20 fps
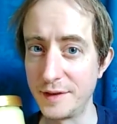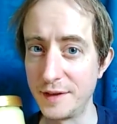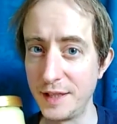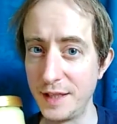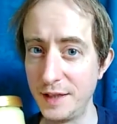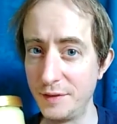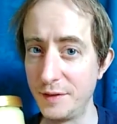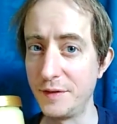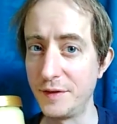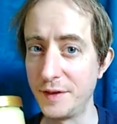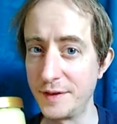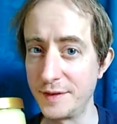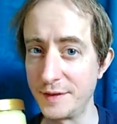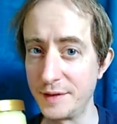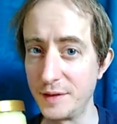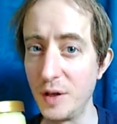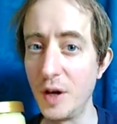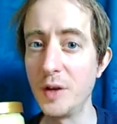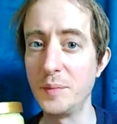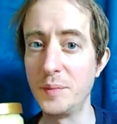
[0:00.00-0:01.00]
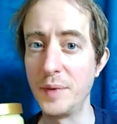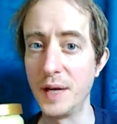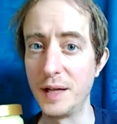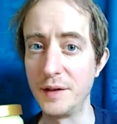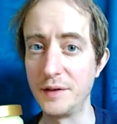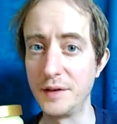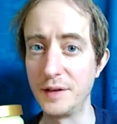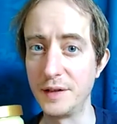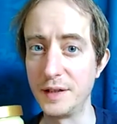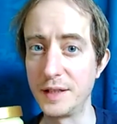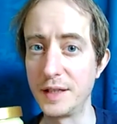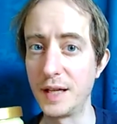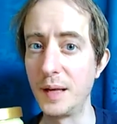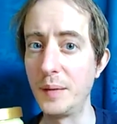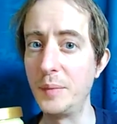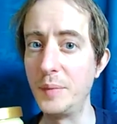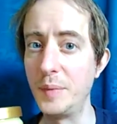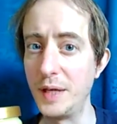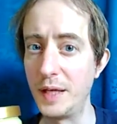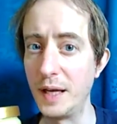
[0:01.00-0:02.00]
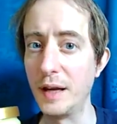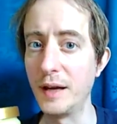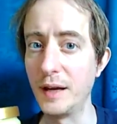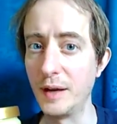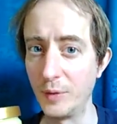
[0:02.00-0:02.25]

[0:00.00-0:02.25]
even if it's not melted, can be